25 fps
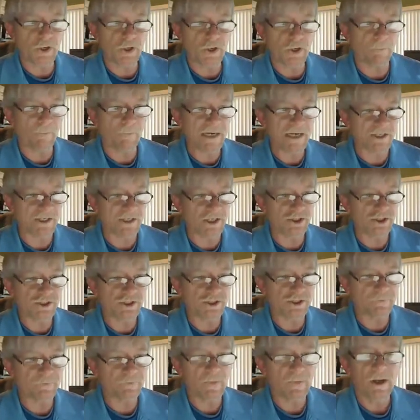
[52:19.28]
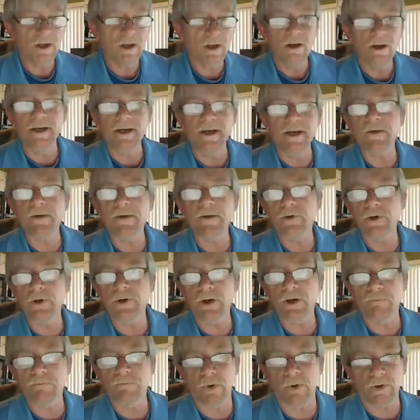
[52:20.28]
message. Never
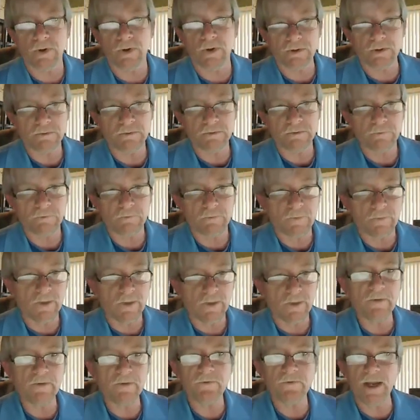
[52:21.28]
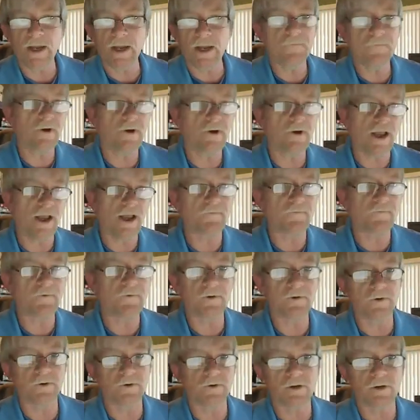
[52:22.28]
look bored. Never, ever,
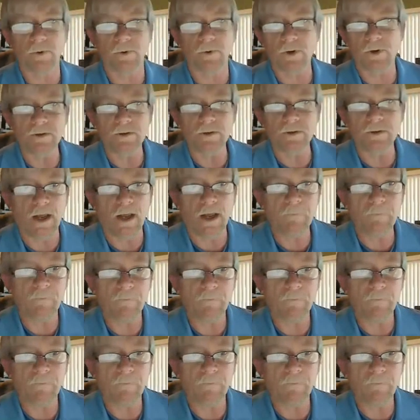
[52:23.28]
ever look bored.